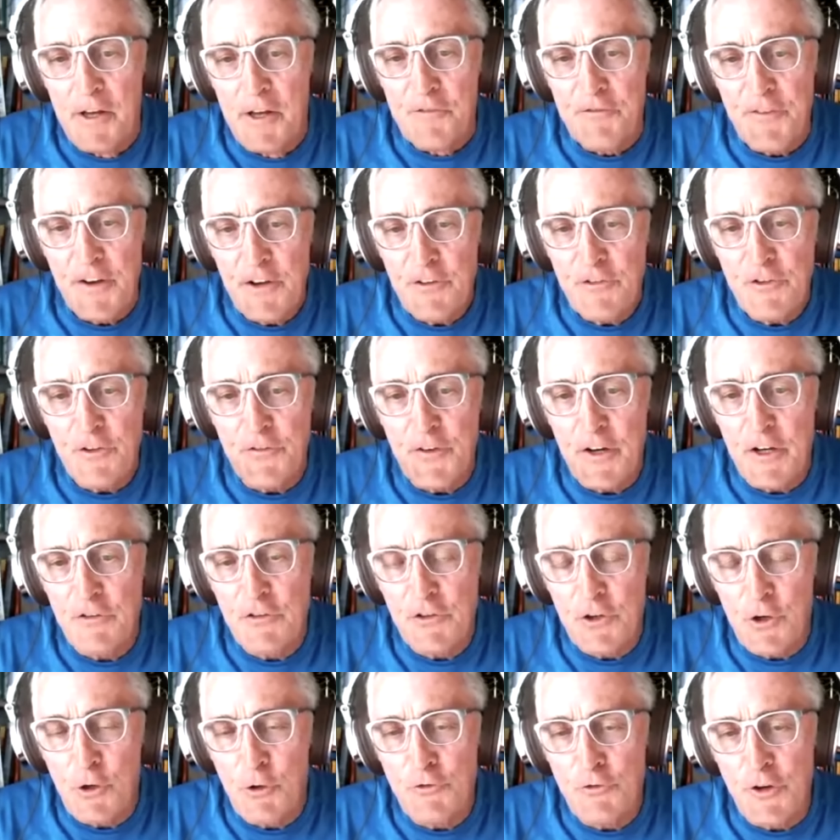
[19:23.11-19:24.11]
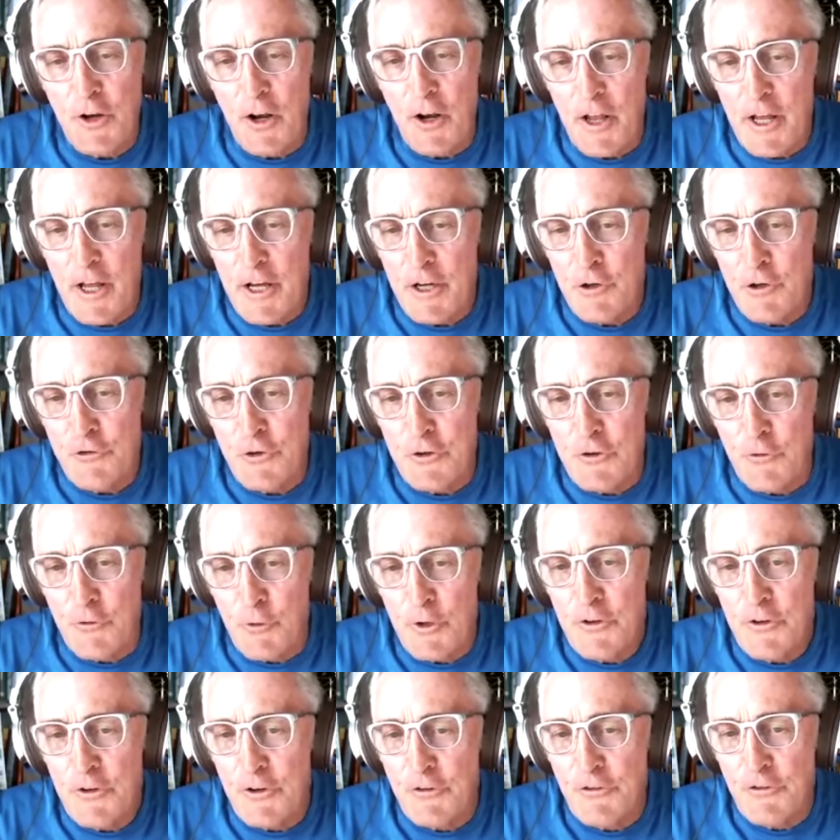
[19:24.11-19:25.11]
Face-to-face -face coaching allows you to
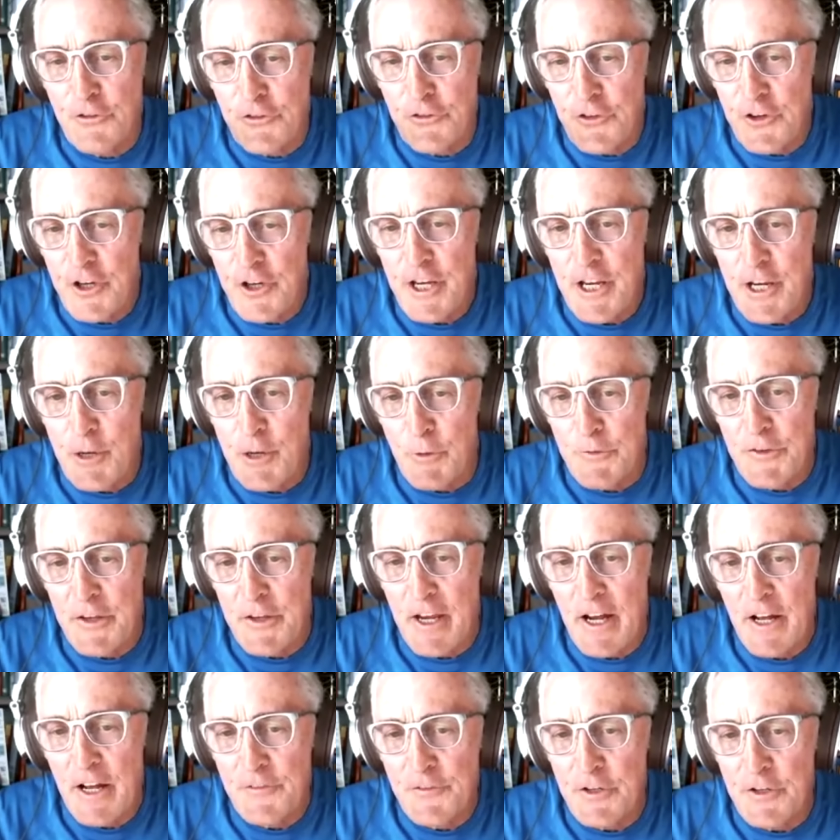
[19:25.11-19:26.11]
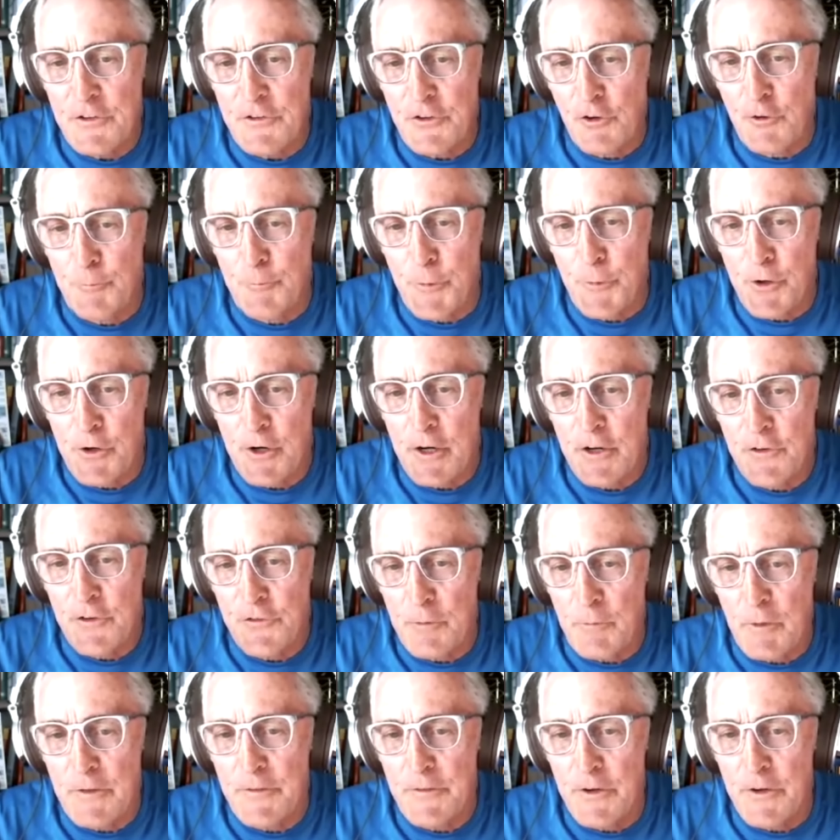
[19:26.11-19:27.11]
really see what the athlete is
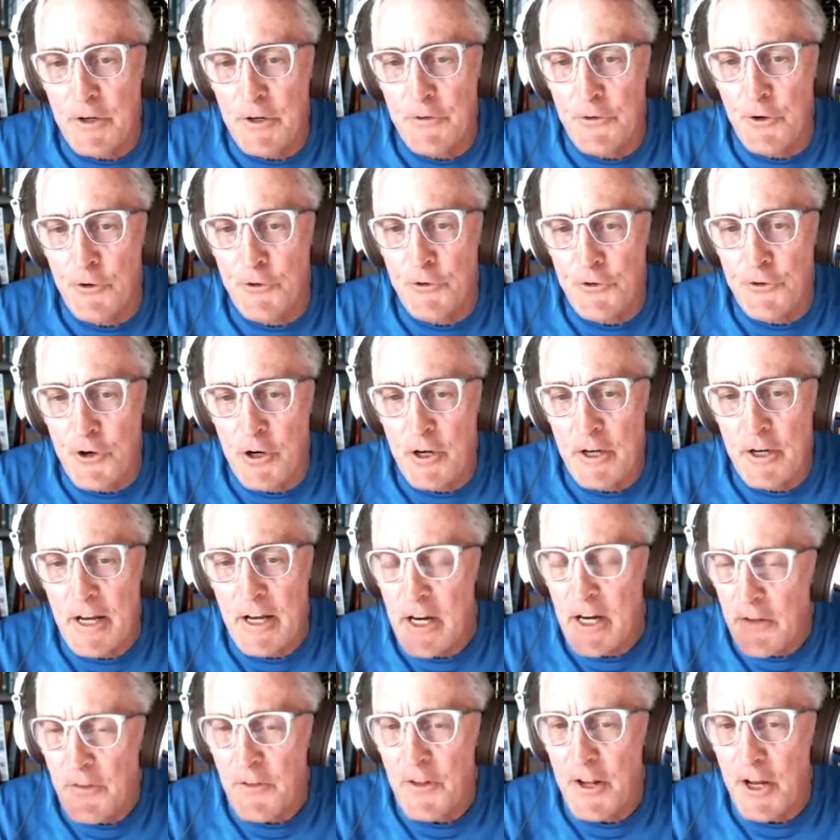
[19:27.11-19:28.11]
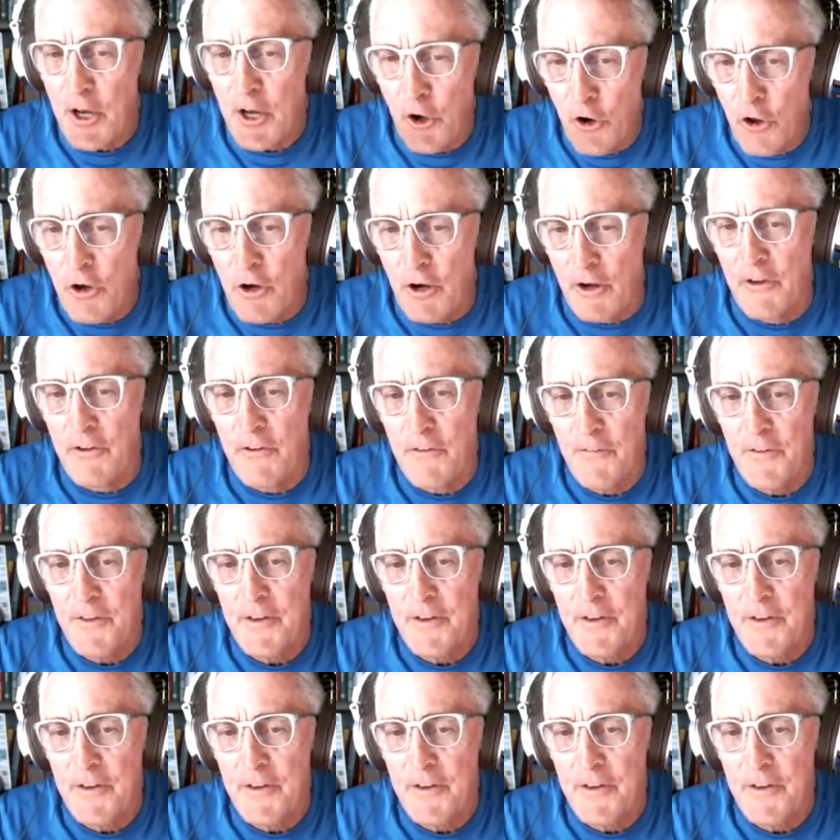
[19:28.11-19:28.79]
experiencing in their in their training. How do they look?